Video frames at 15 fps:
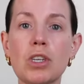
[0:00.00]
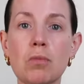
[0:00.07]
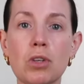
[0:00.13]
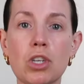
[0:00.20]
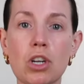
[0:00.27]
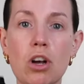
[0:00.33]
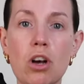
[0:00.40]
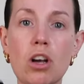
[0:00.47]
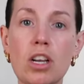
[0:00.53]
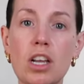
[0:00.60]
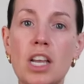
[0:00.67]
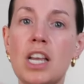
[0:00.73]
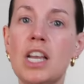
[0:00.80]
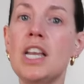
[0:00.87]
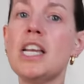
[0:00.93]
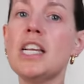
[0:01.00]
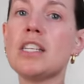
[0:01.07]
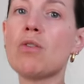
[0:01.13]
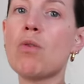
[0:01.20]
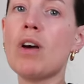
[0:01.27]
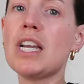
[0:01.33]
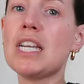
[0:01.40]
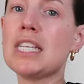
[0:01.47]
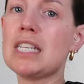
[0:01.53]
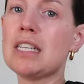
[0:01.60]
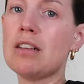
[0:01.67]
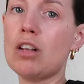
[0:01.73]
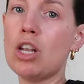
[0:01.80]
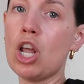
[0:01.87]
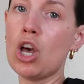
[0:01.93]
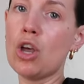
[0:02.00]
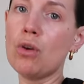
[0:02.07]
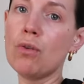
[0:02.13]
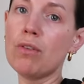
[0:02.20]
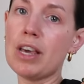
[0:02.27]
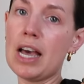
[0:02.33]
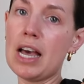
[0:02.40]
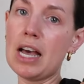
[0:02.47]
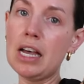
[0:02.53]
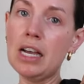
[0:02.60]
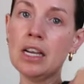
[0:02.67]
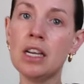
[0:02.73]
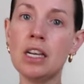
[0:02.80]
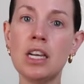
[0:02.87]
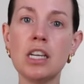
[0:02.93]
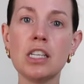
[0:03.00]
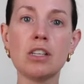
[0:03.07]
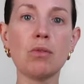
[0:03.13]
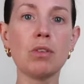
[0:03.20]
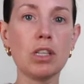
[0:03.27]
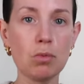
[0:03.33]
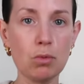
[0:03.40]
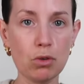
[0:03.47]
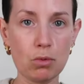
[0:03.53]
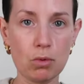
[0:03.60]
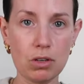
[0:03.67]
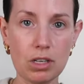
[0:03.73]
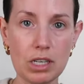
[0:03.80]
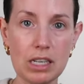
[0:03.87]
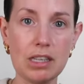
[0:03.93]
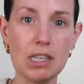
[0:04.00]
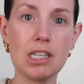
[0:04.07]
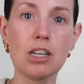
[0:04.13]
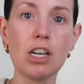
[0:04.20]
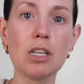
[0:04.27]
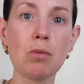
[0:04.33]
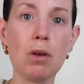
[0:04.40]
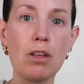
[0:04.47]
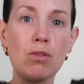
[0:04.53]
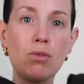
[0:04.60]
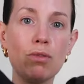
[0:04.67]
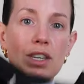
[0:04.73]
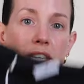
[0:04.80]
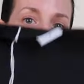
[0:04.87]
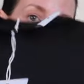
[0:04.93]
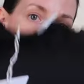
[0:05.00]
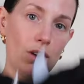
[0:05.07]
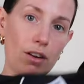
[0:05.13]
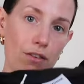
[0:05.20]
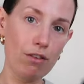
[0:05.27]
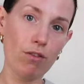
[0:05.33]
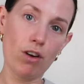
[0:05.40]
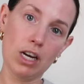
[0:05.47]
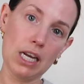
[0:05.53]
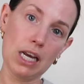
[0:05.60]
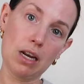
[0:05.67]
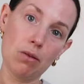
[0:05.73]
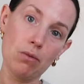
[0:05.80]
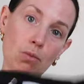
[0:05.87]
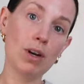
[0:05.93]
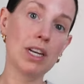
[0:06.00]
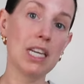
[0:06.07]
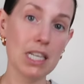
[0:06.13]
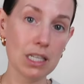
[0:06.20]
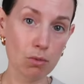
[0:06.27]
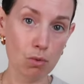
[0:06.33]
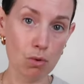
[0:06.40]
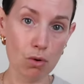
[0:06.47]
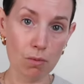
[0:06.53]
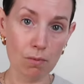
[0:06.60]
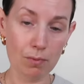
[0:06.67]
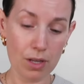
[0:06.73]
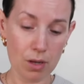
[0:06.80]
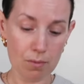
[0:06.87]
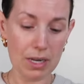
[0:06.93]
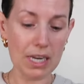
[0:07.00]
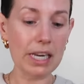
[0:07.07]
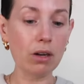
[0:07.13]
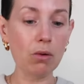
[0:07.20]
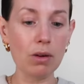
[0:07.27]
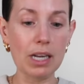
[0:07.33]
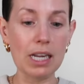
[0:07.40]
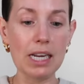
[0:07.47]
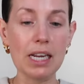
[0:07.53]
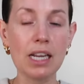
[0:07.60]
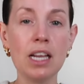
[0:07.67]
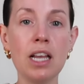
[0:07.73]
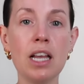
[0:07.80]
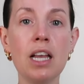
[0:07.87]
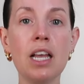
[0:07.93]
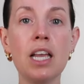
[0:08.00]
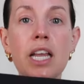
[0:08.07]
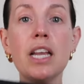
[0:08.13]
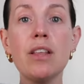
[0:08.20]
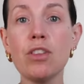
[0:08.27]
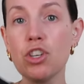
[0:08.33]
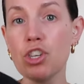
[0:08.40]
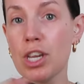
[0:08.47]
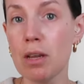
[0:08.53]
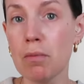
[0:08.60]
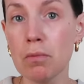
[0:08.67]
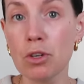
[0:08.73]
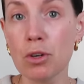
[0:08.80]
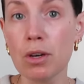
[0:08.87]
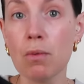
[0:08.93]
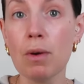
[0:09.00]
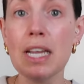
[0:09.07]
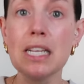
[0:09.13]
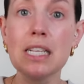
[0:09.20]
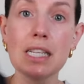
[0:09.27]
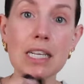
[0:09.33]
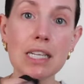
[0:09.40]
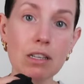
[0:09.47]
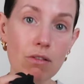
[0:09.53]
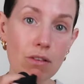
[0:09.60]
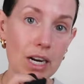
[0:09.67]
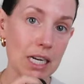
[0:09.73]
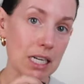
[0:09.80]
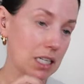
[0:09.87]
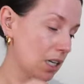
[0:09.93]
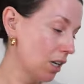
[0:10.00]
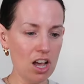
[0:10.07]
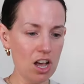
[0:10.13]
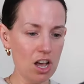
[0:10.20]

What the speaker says: Gymshark. It's quite low there, so with a sports bra underneath it's nice, but I thought this is great for running in when it is warm. But equally in the gym doing weights, these are great.